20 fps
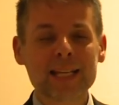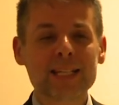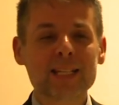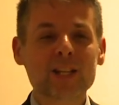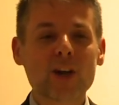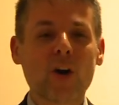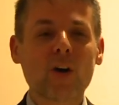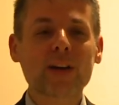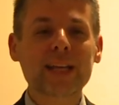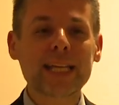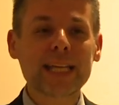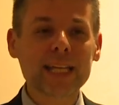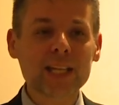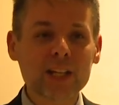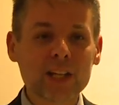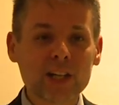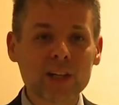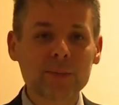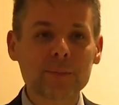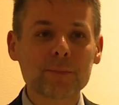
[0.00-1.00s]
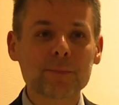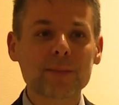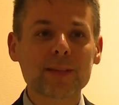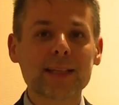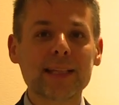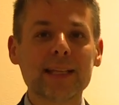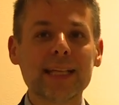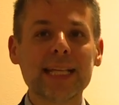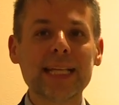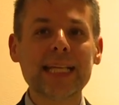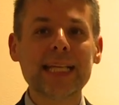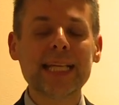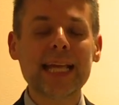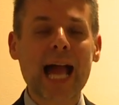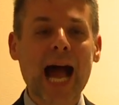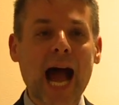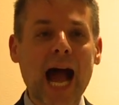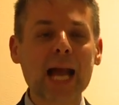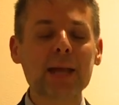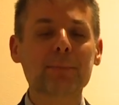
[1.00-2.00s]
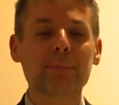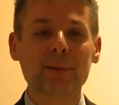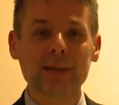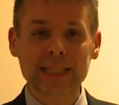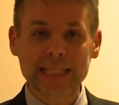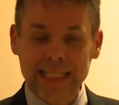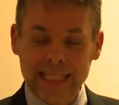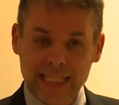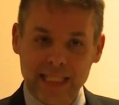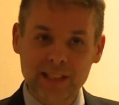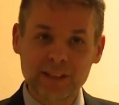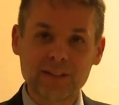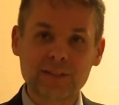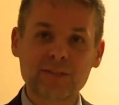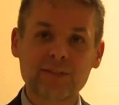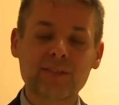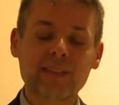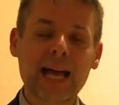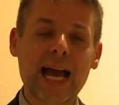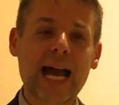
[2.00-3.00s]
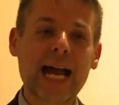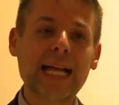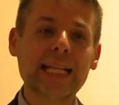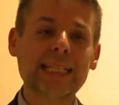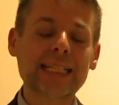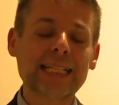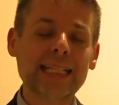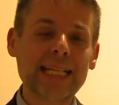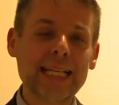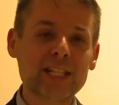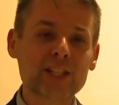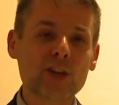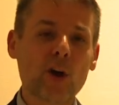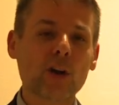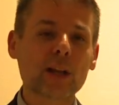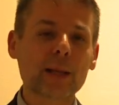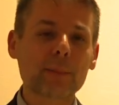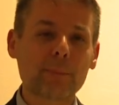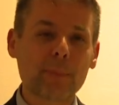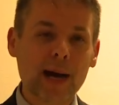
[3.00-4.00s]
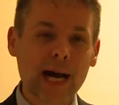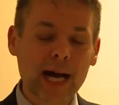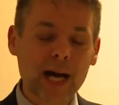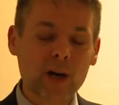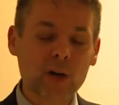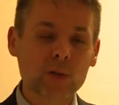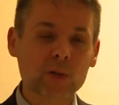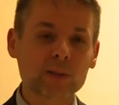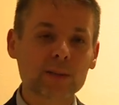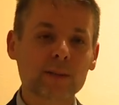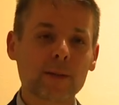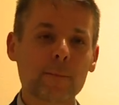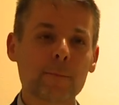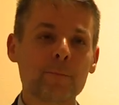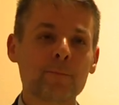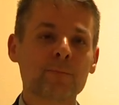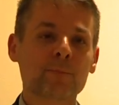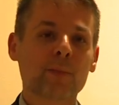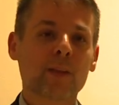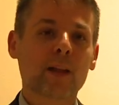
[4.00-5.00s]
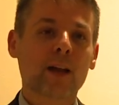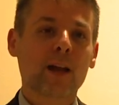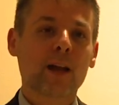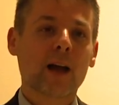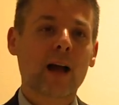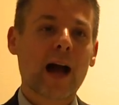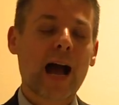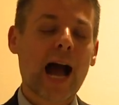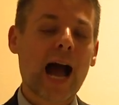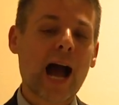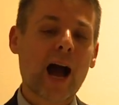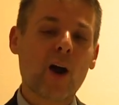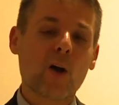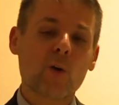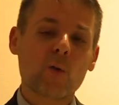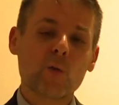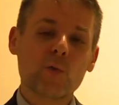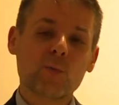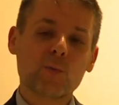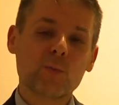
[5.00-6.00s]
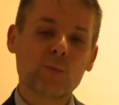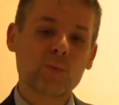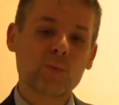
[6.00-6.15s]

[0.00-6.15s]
So here I believe that it's all about how